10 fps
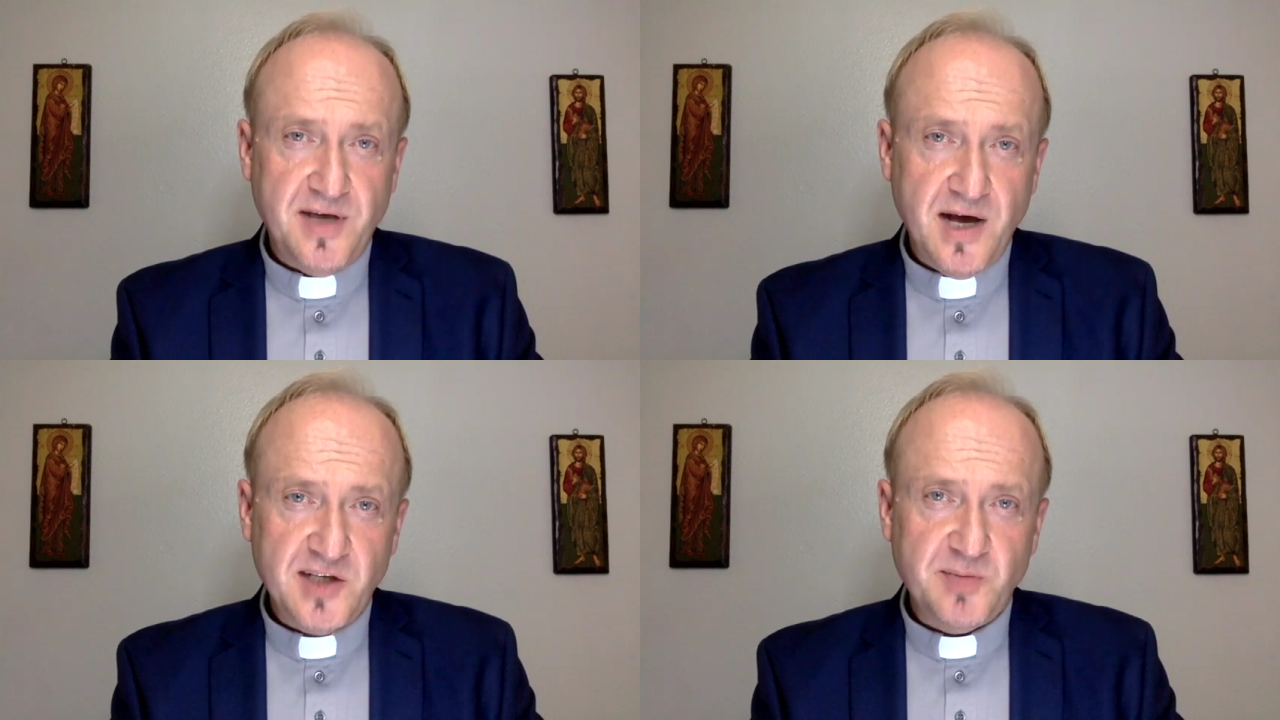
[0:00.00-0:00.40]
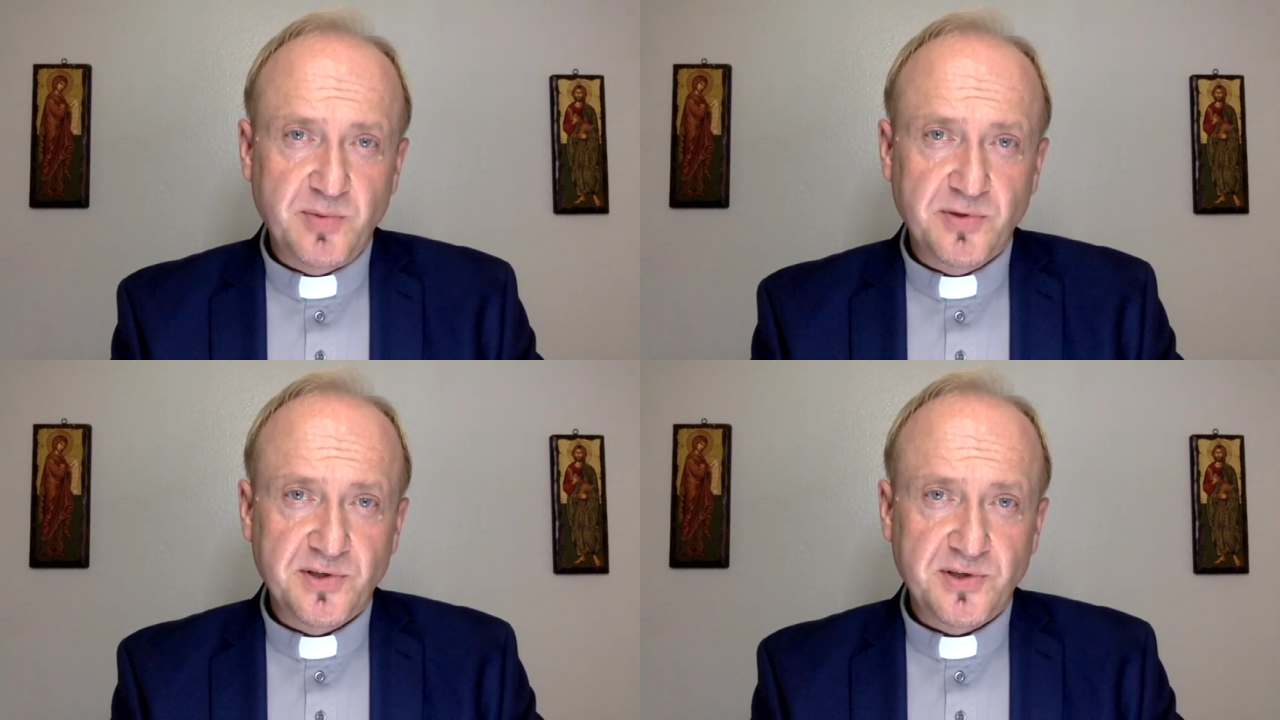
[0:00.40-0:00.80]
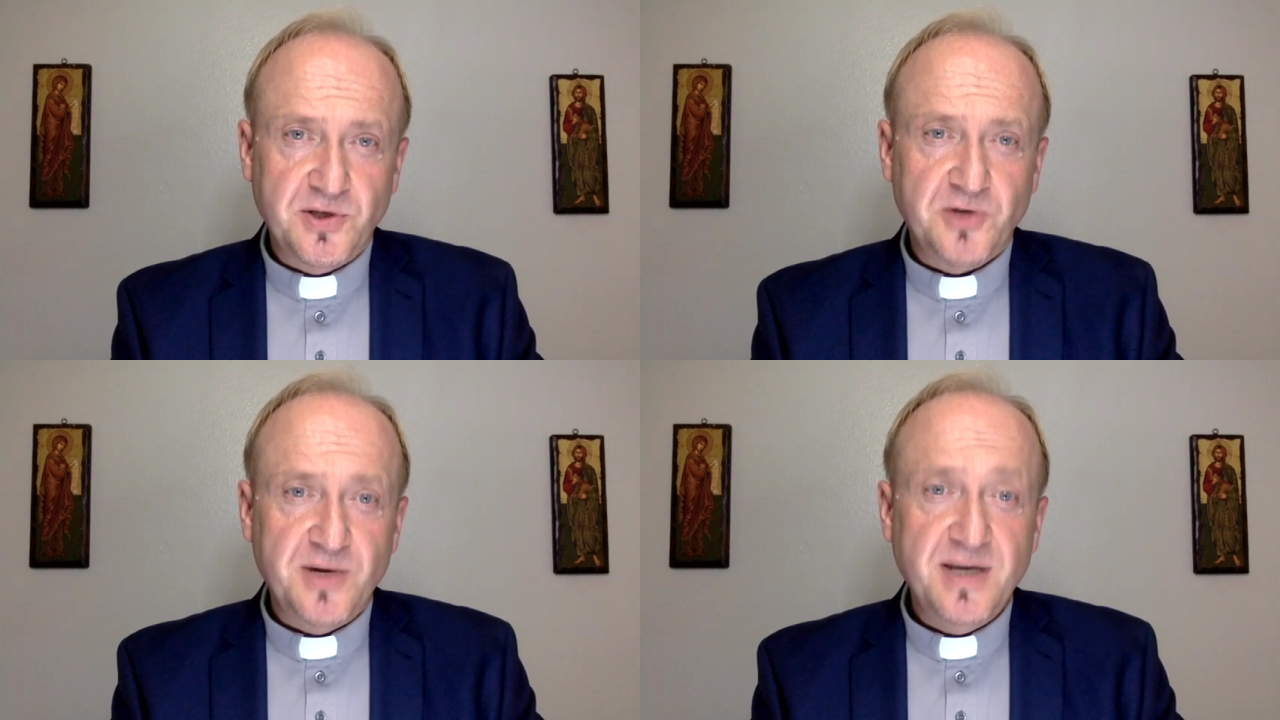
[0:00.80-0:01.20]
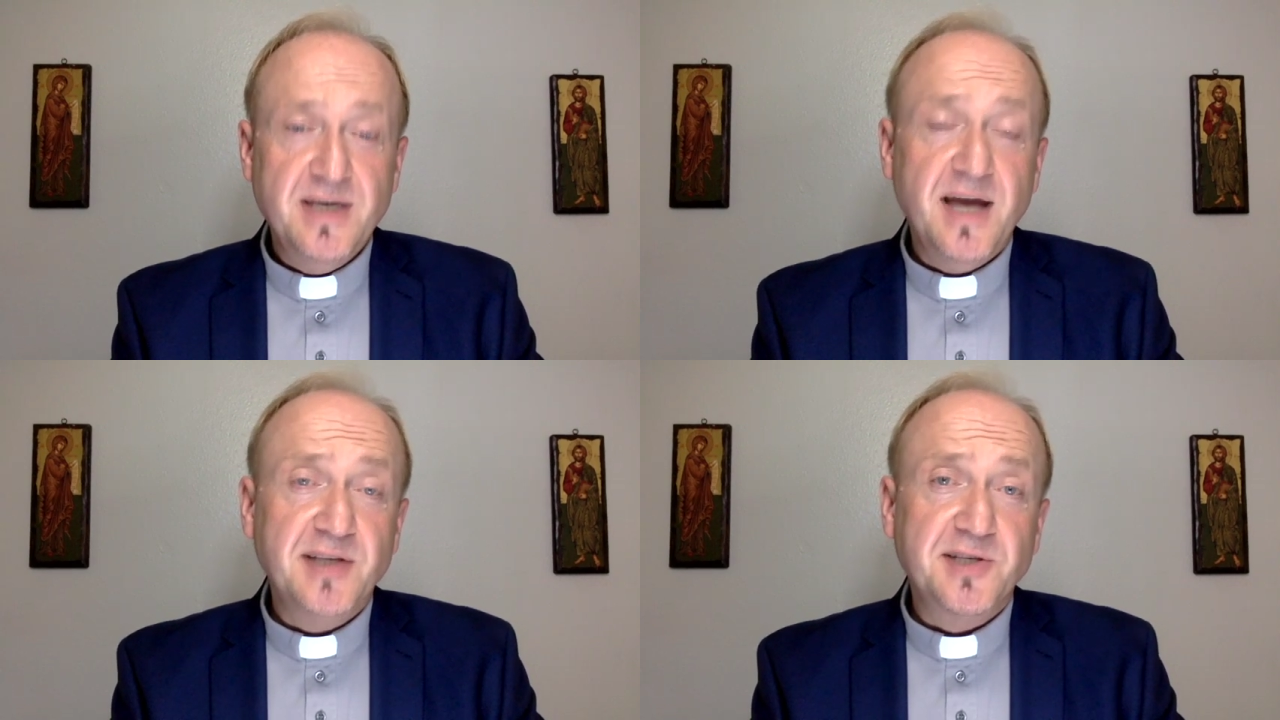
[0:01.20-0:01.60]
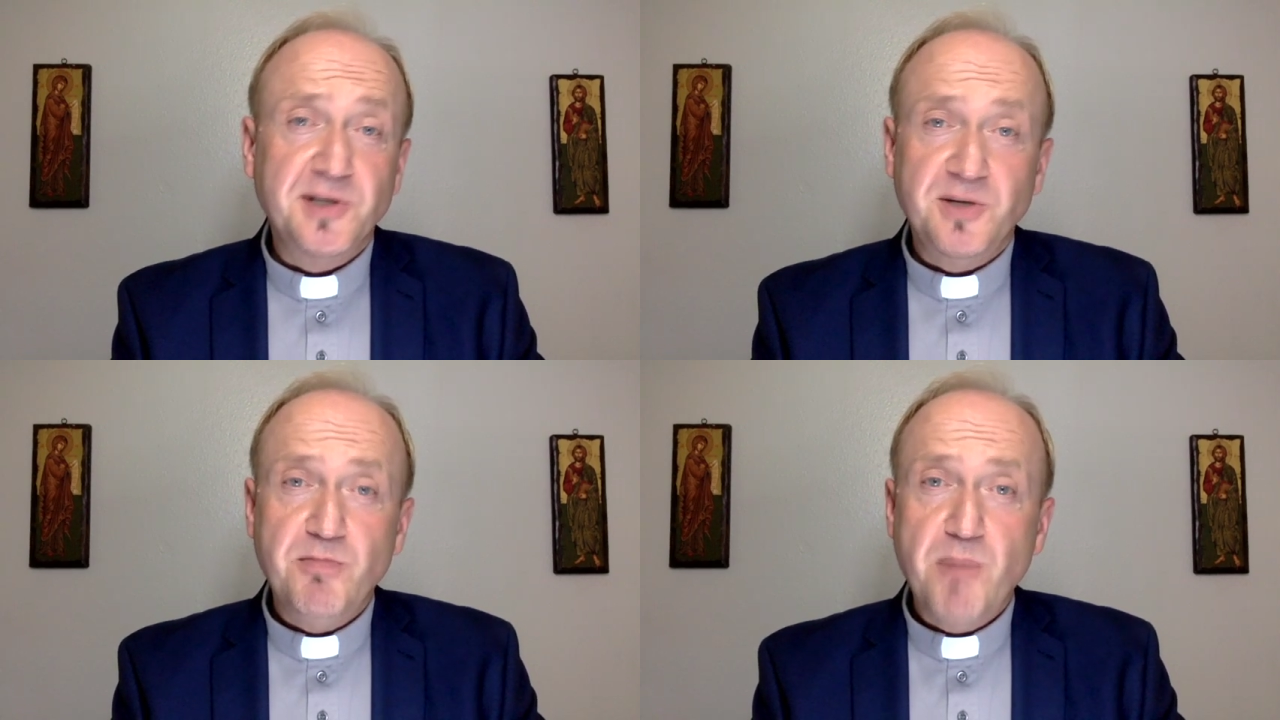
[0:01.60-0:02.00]
gospel story gets
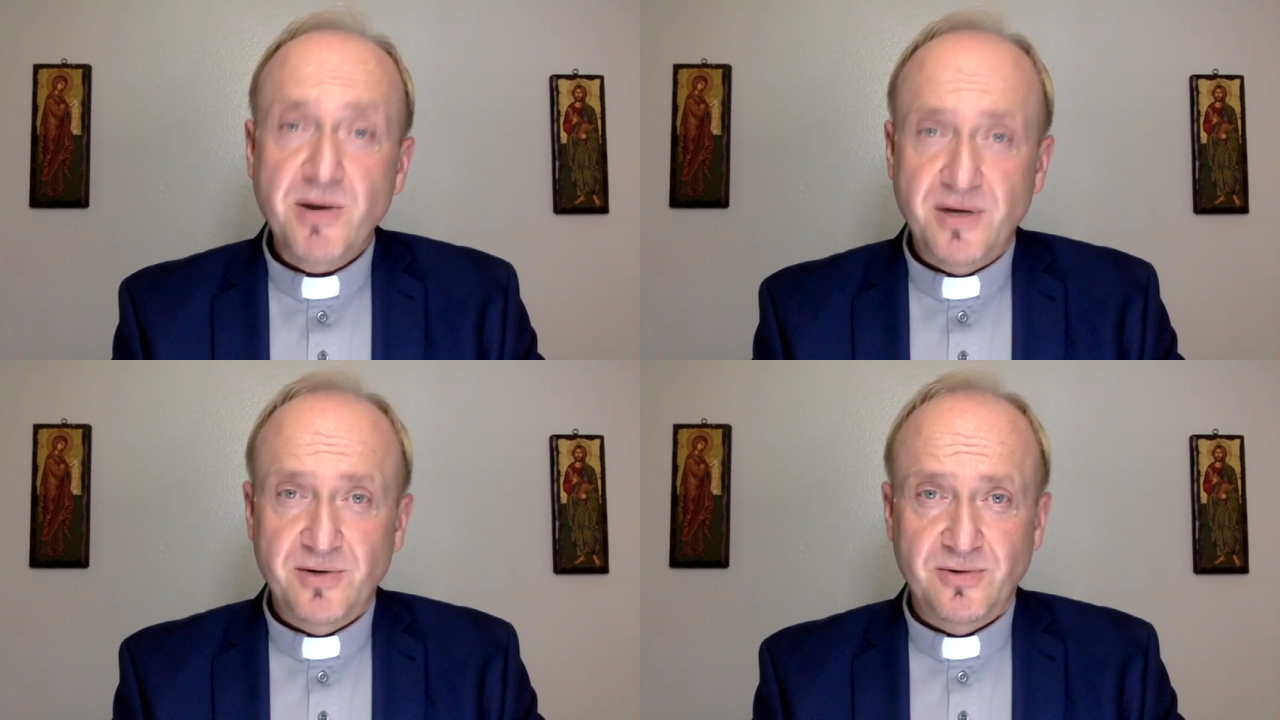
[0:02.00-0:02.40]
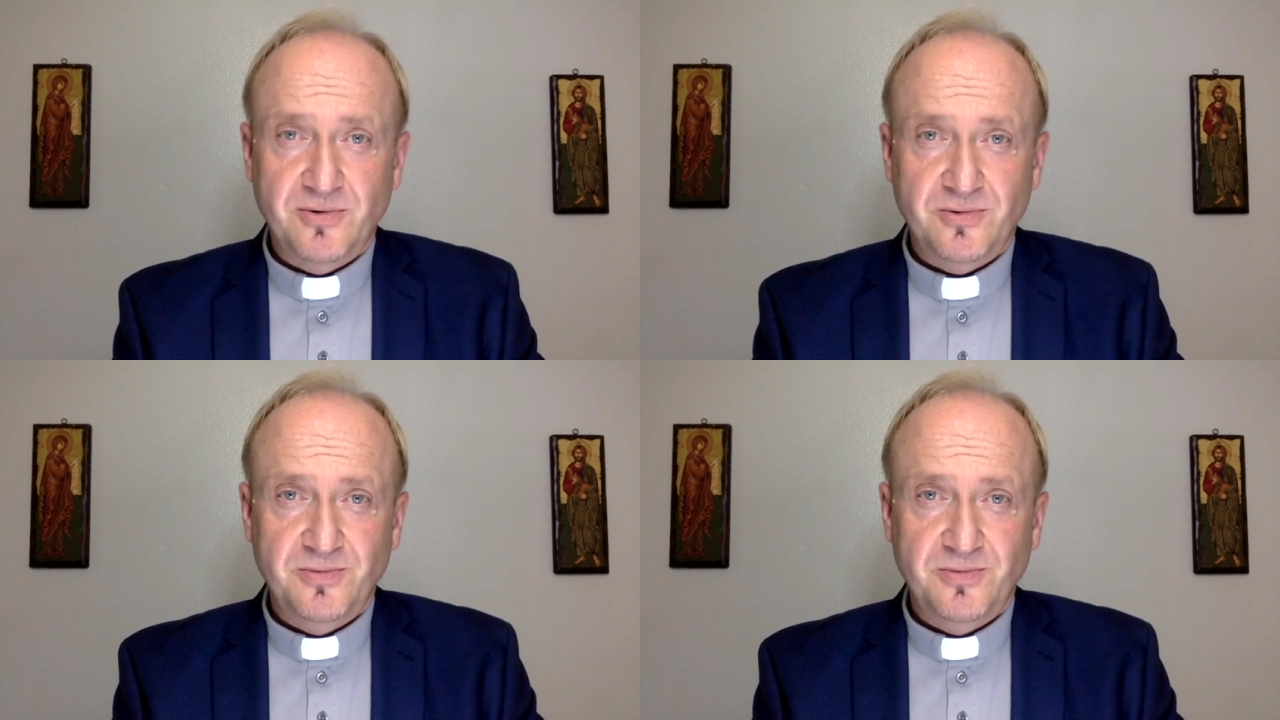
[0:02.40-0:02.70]
her miracle,